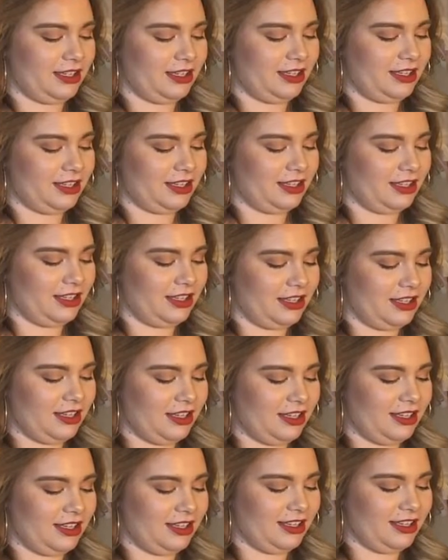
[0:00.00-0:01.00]

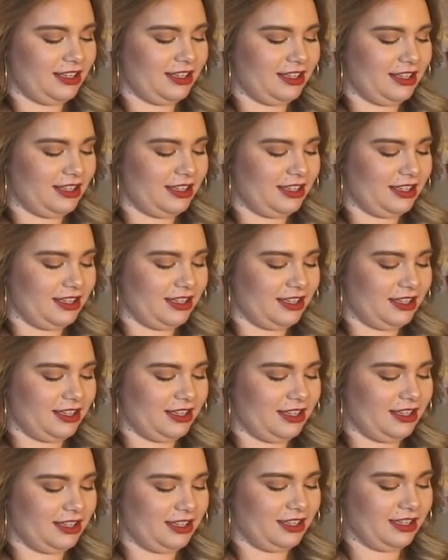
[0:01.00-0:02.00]

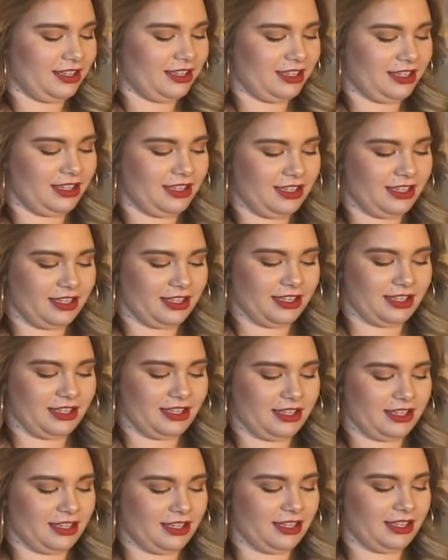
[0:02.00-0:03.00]

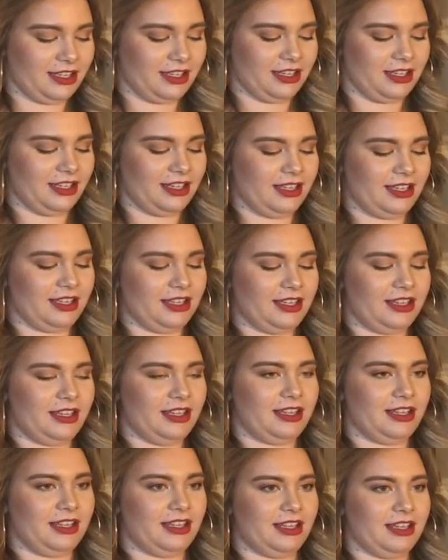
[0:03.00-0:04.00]

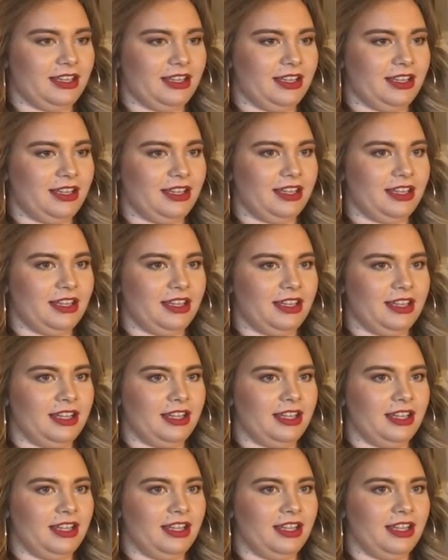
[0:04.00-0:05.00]

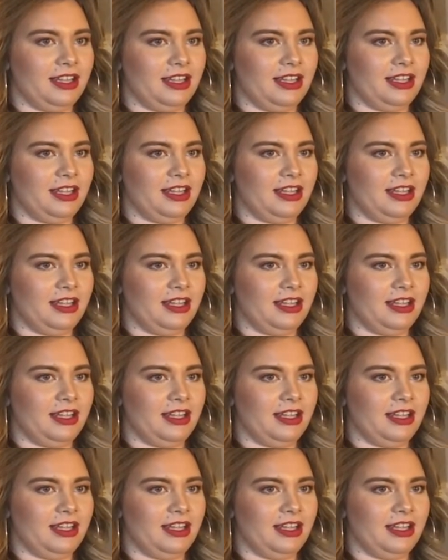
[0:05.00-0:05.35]
No words are spoken by the person on screen.